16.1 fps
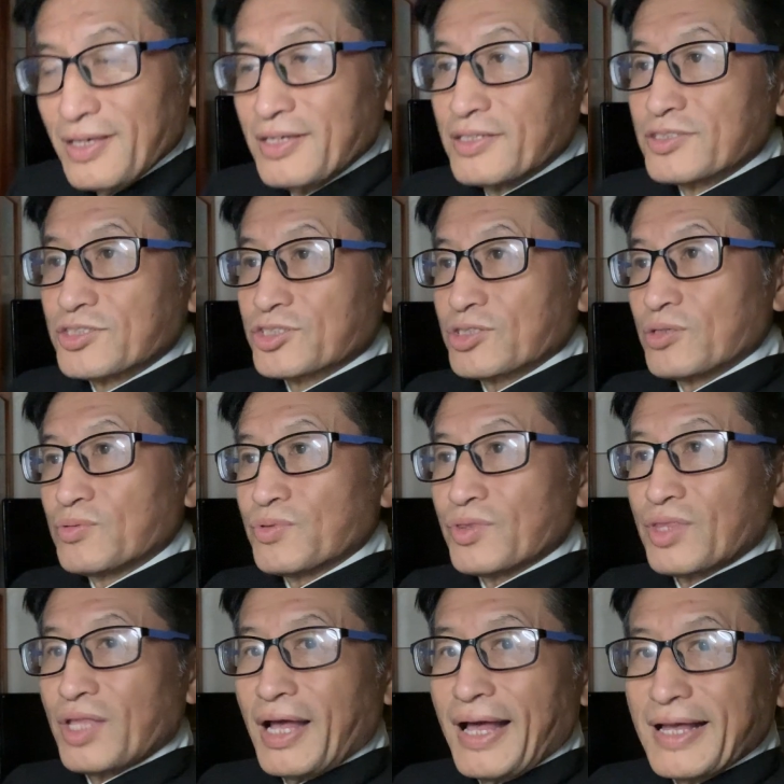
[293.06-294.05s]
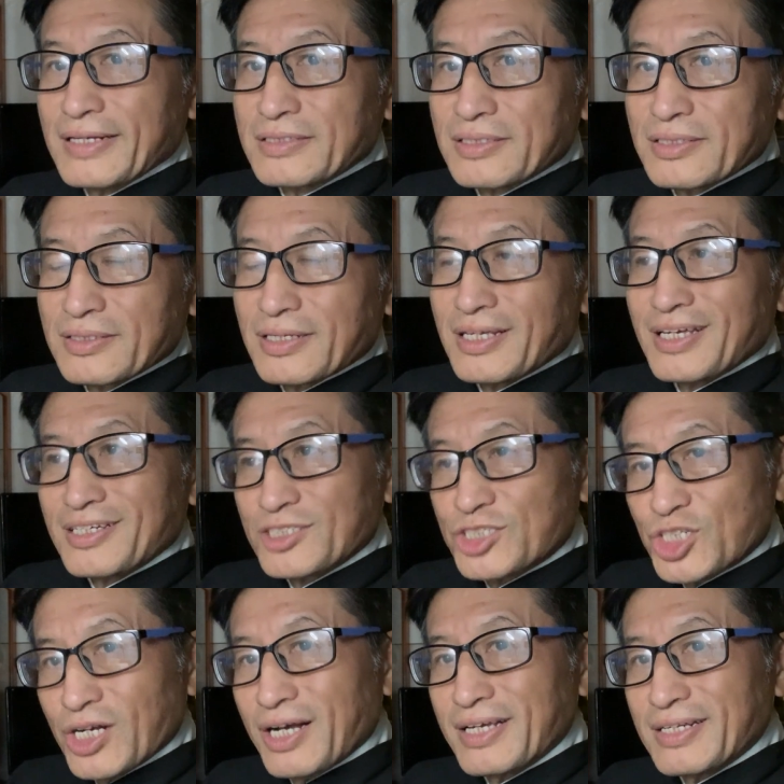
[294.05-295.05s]
So that in
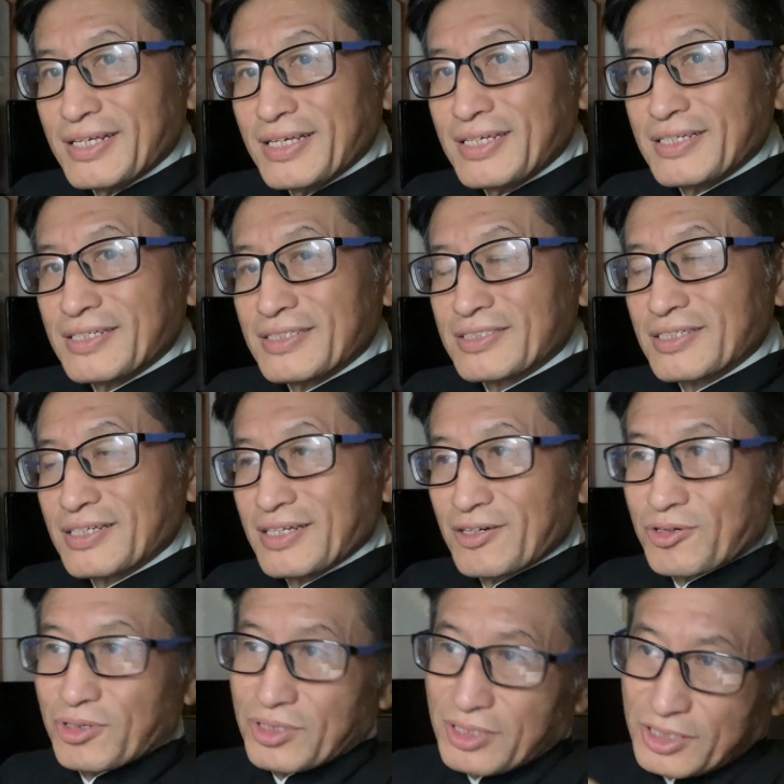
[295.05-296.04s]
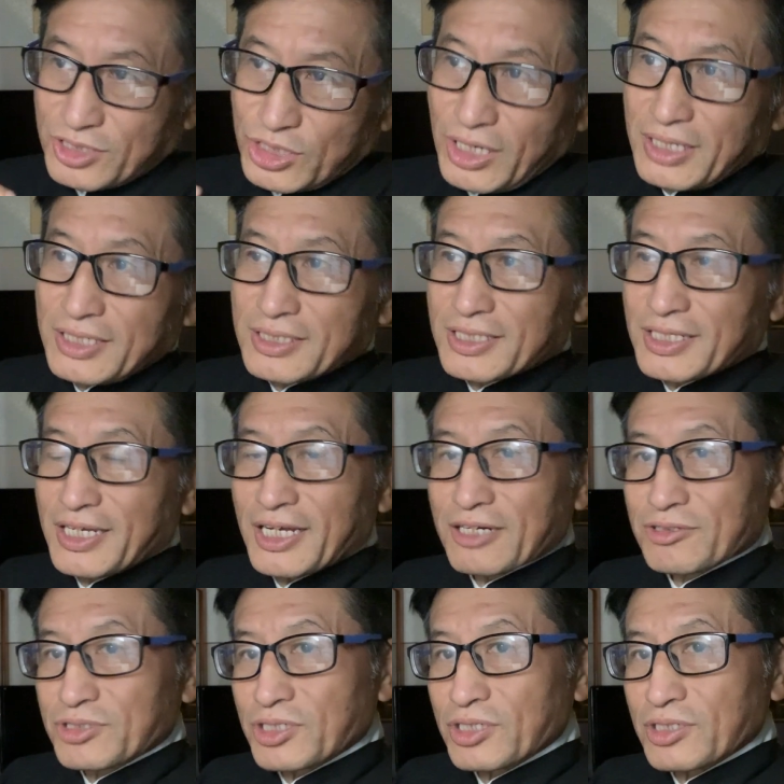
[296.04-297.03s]
Chinese or the Chinese
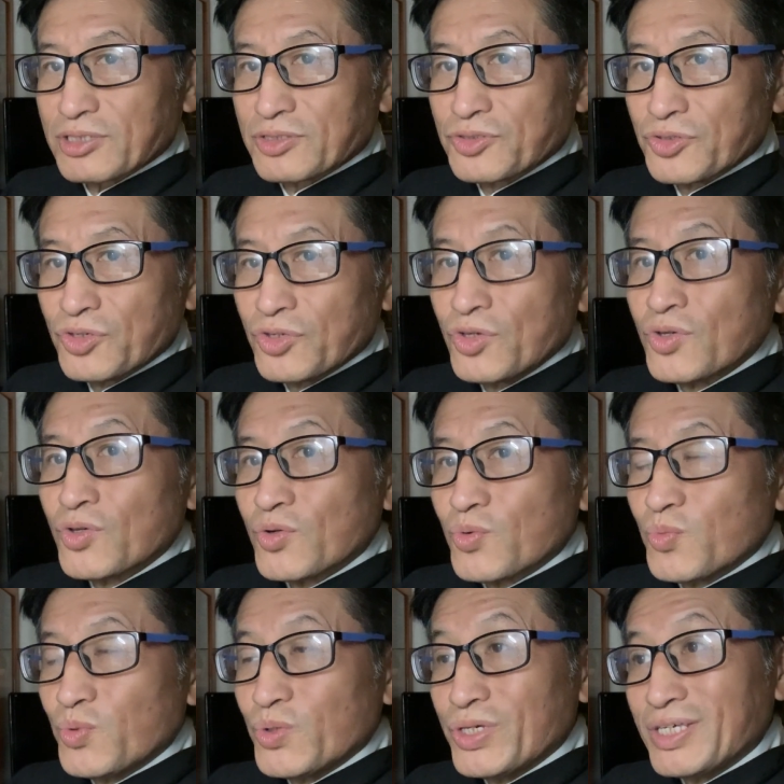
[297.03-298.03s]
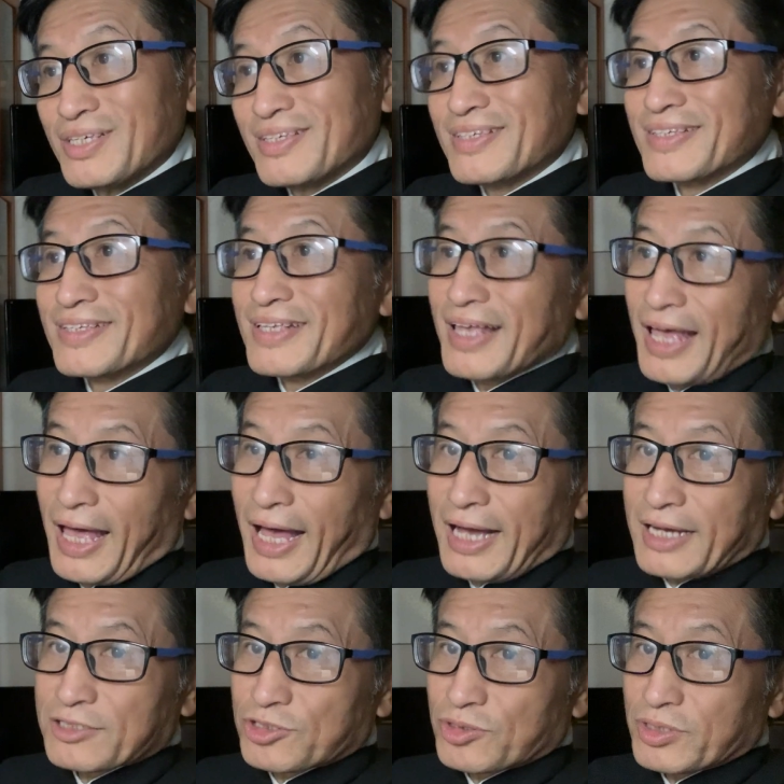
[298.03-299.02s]
character, we
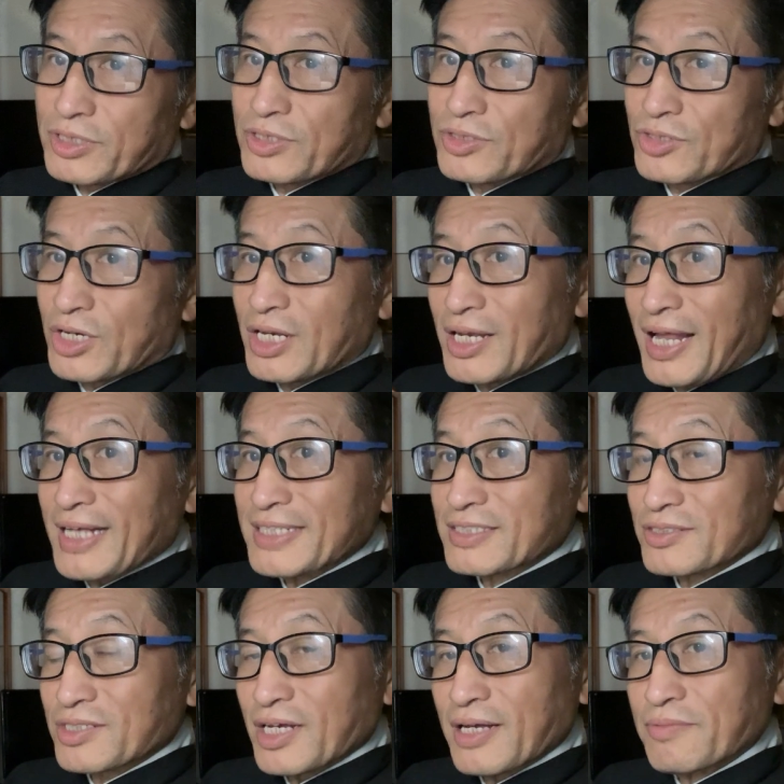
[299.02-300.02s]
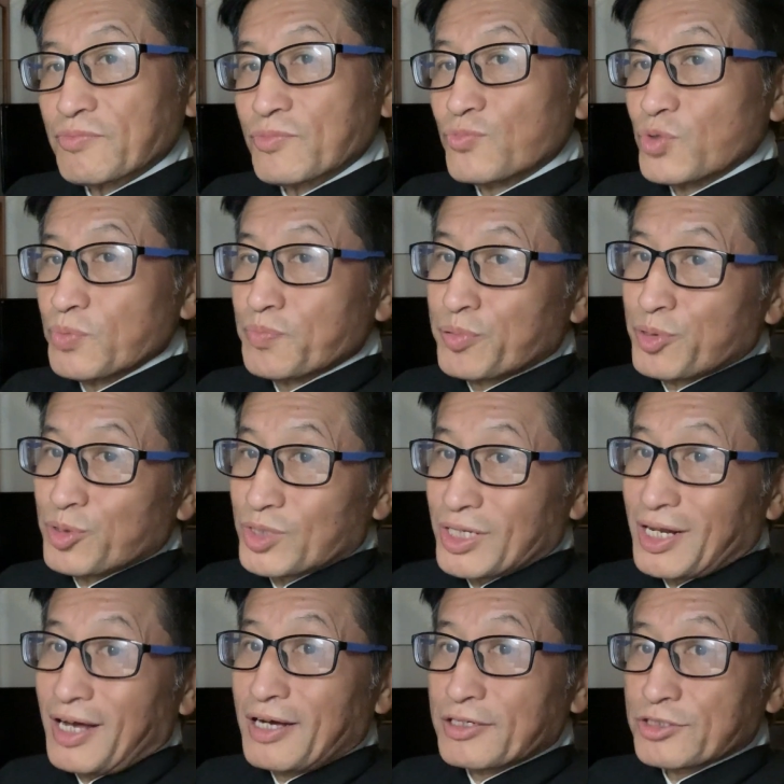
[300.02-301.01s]
actually a lot of time would put
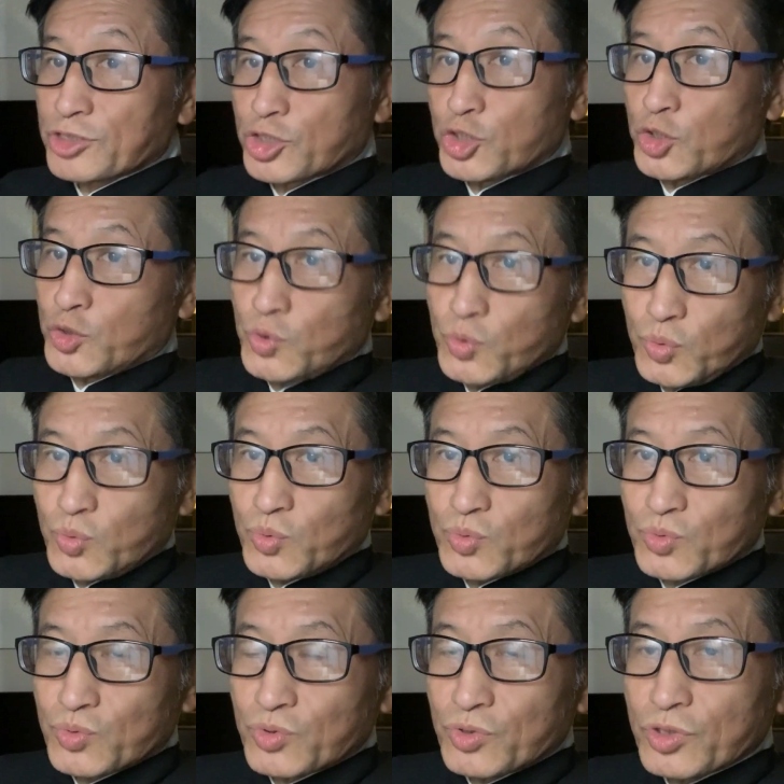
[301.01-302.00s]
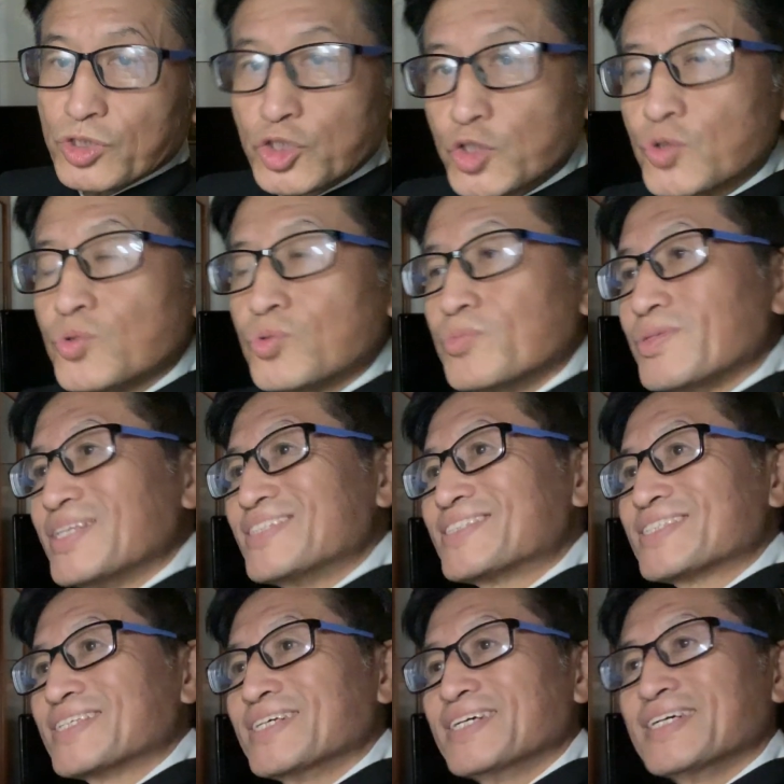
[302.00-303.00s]
it on shu. Shu means